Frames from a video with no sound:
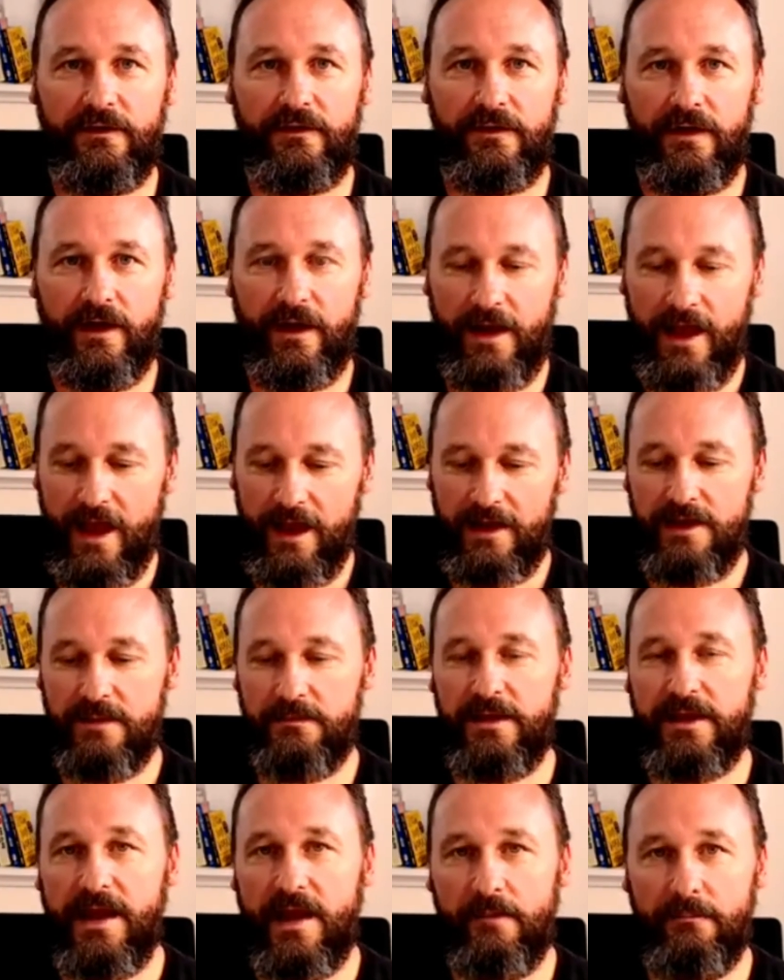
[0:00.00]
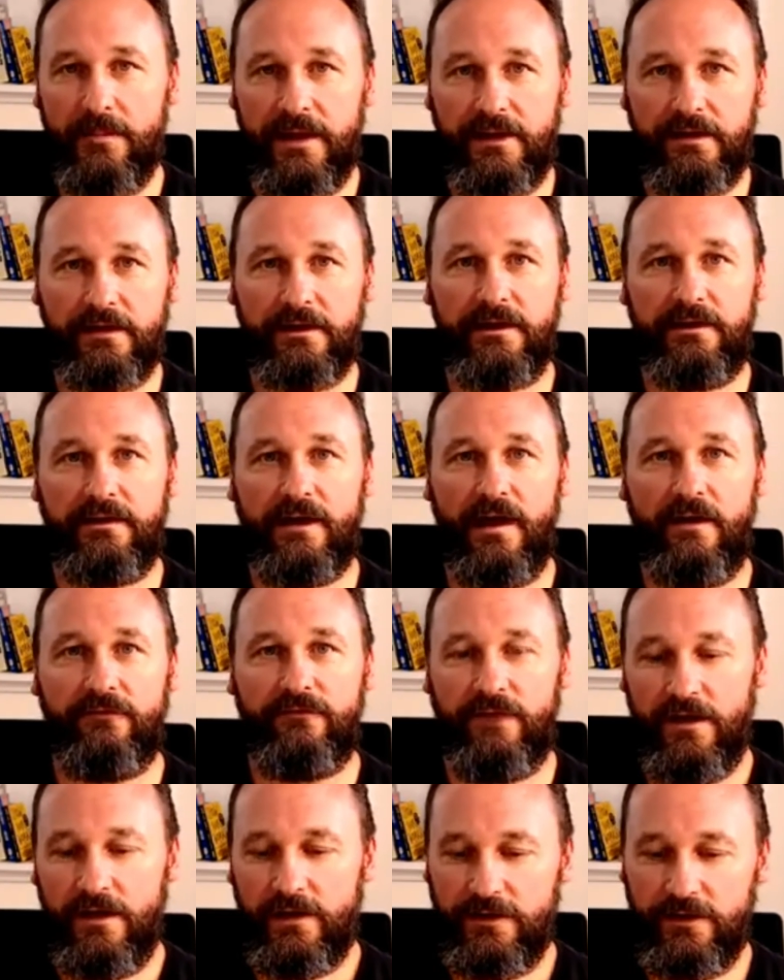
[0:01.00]
And how do you become mentally
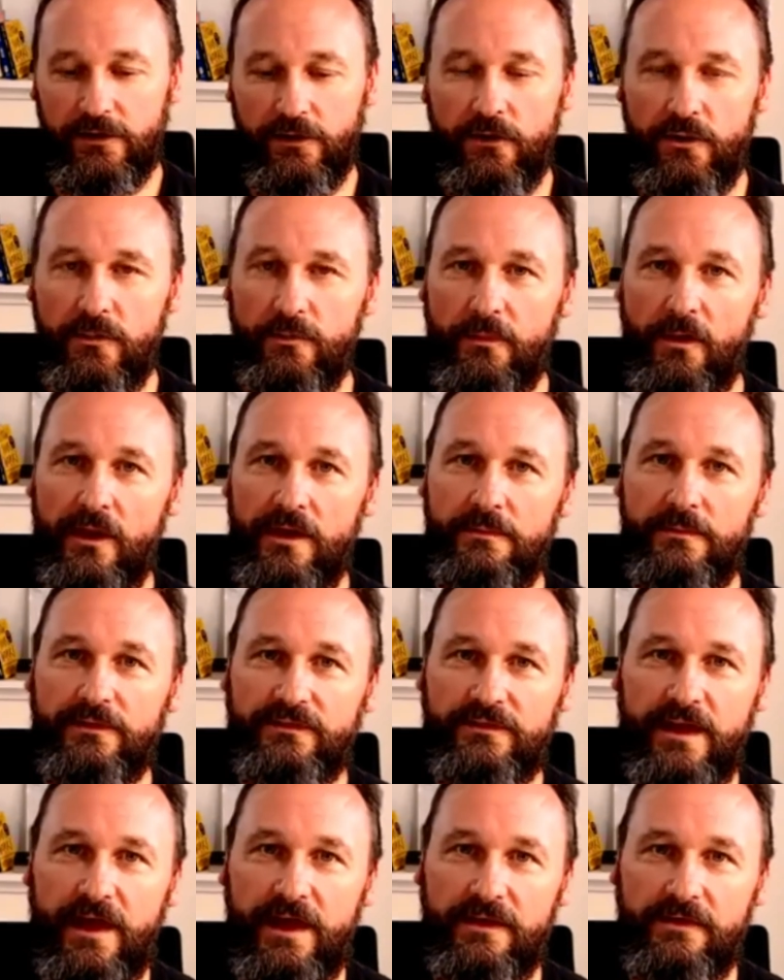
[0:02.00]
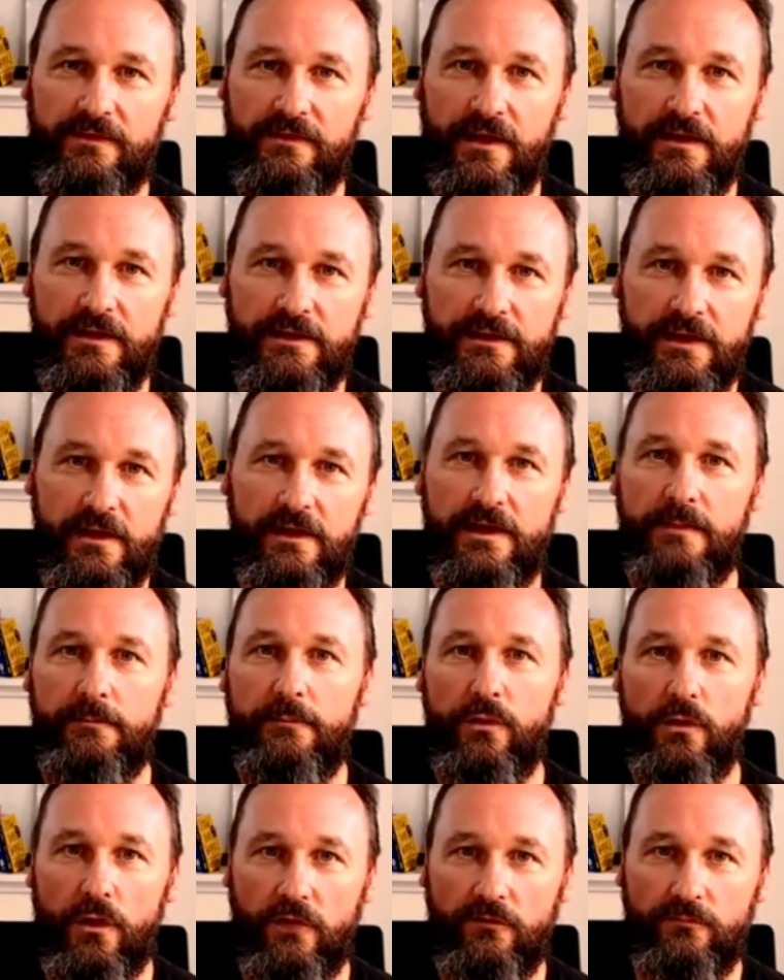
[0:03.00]
tough? You learn by your mistakes and you don't get
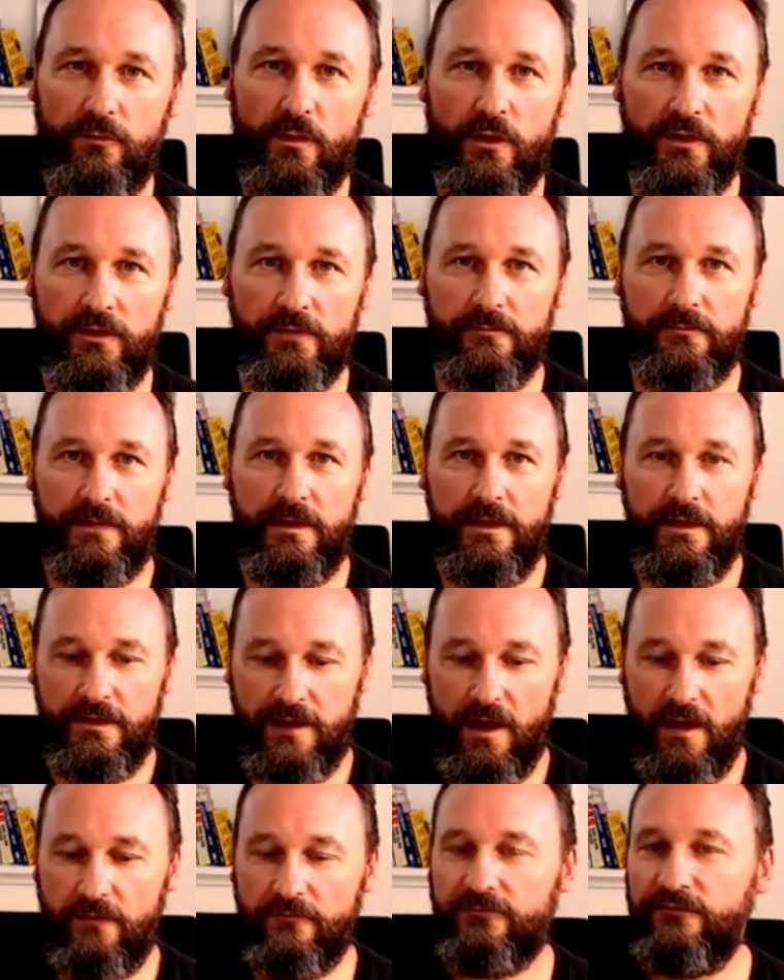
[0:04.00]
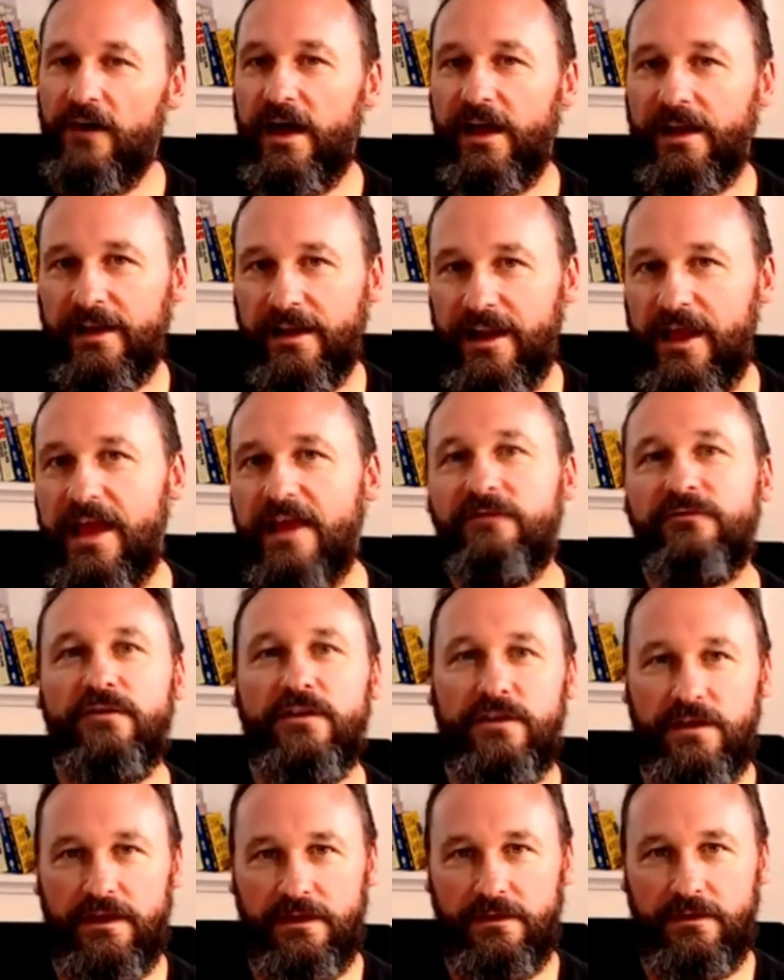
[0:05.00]
put off by them. Go and fail at
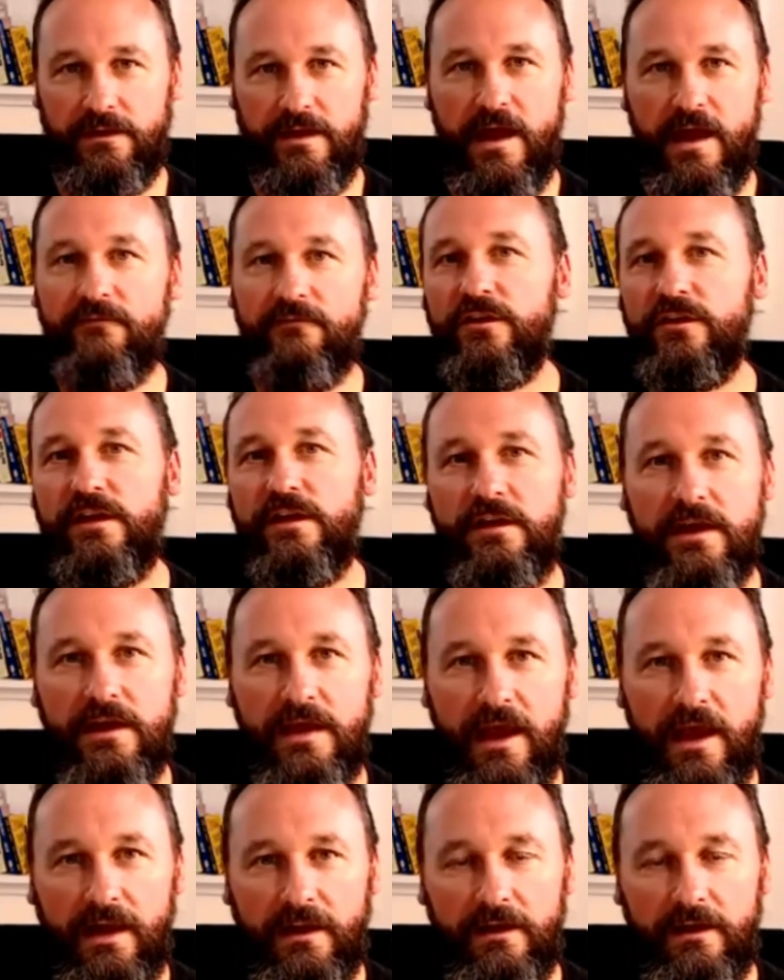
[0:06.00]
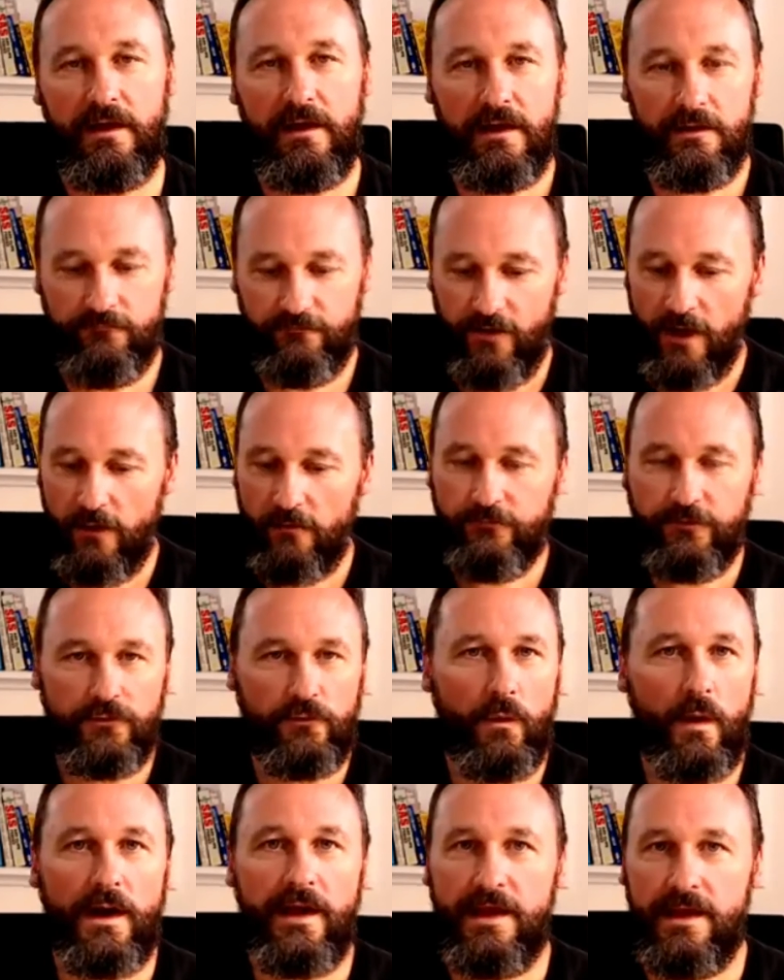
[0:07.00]
everything you can. Fail for
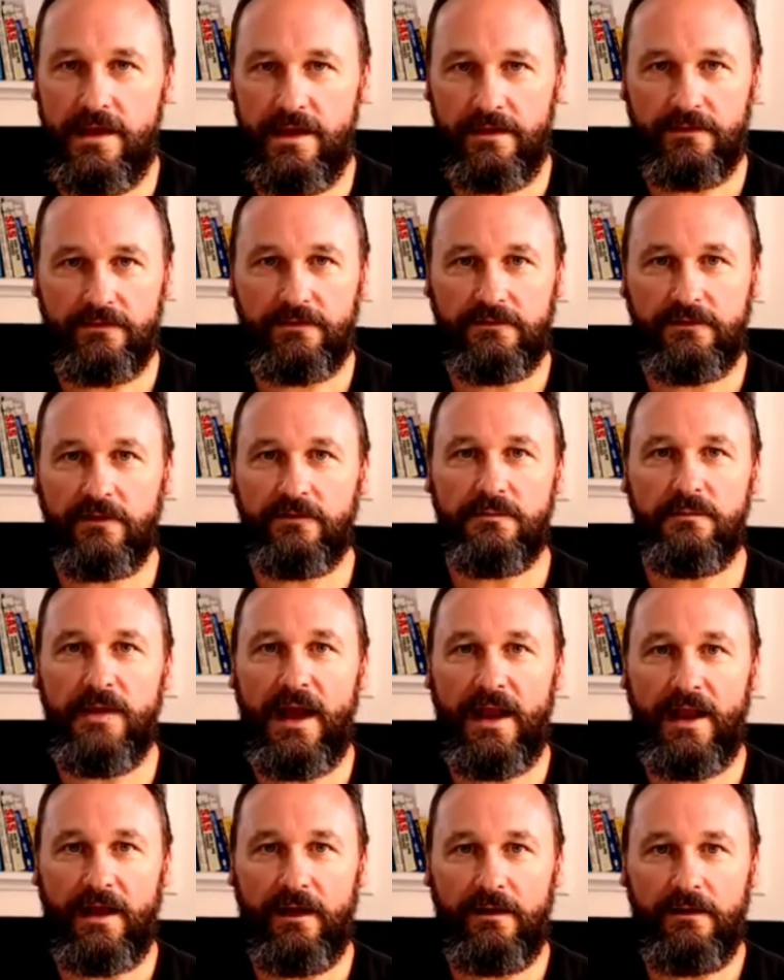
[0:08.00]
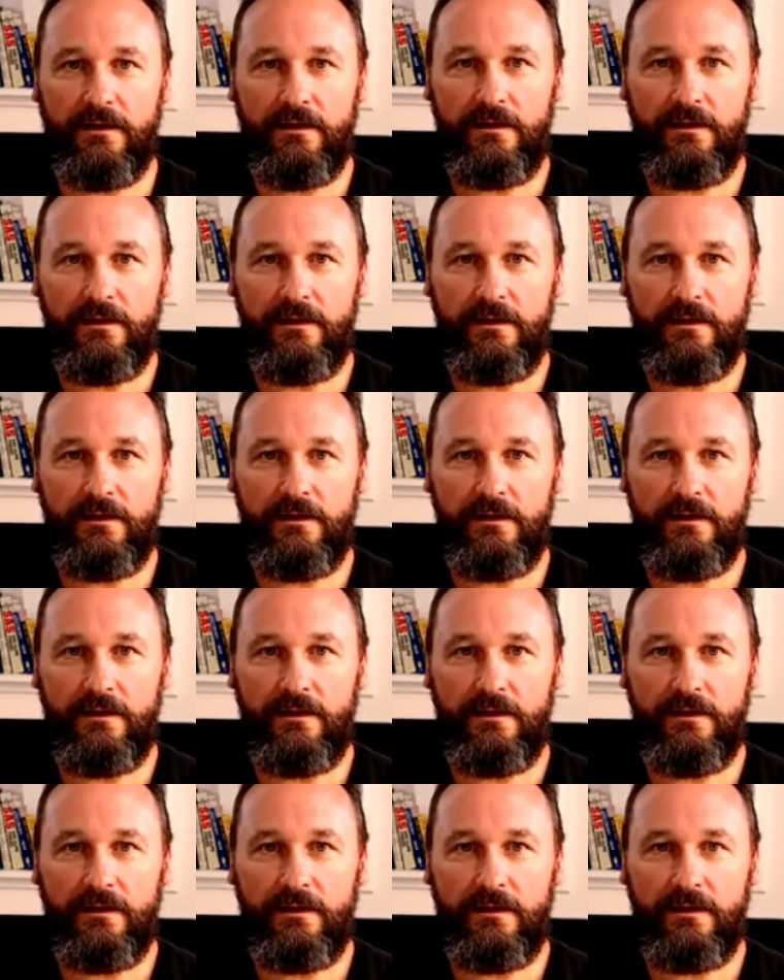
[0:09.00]
20 years. Doesn't matter.